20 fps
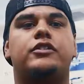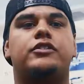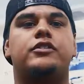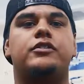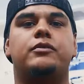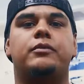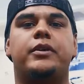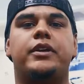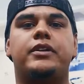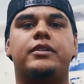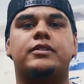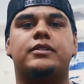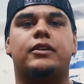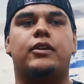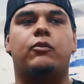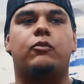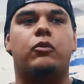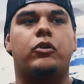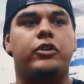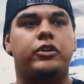2 weeks, at
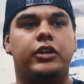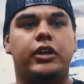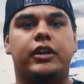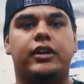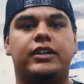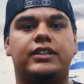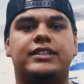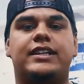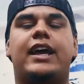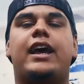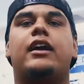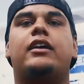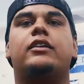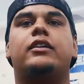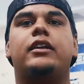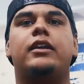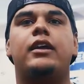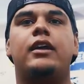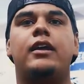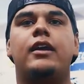1 year
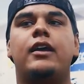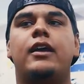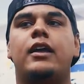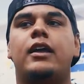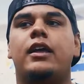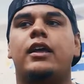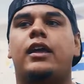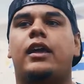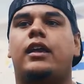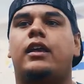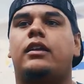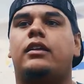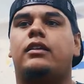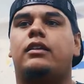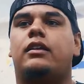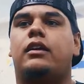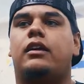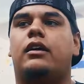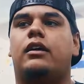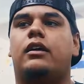exactly, and
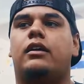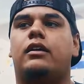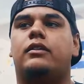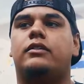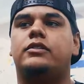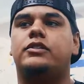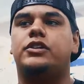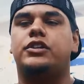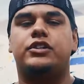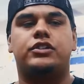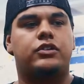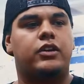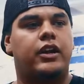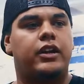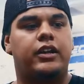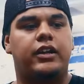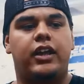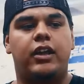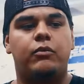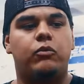just trying
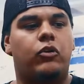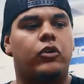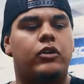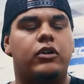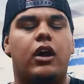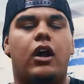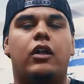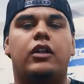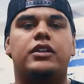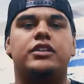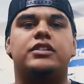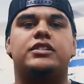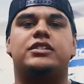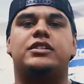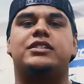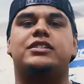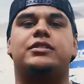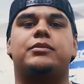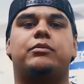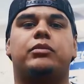to get more knowledge into
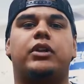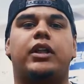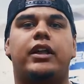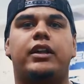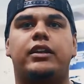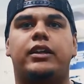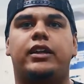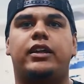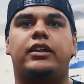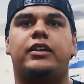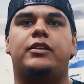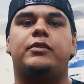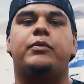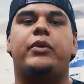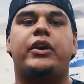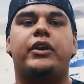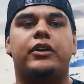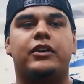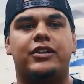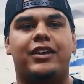some blending and
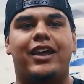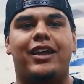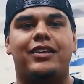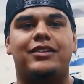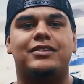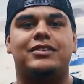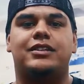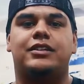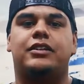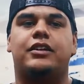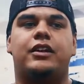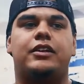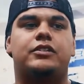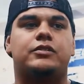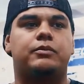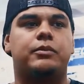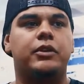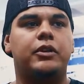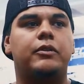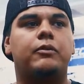bigger dents, and
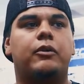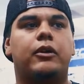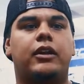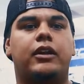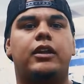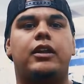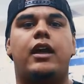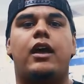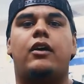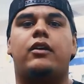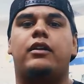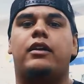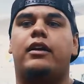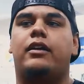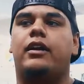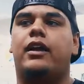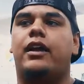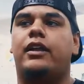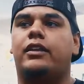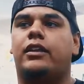it's really working out. And
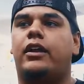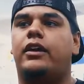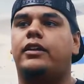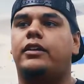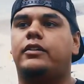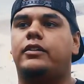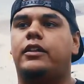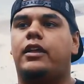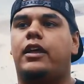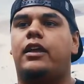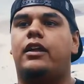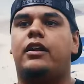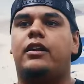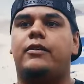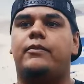I like that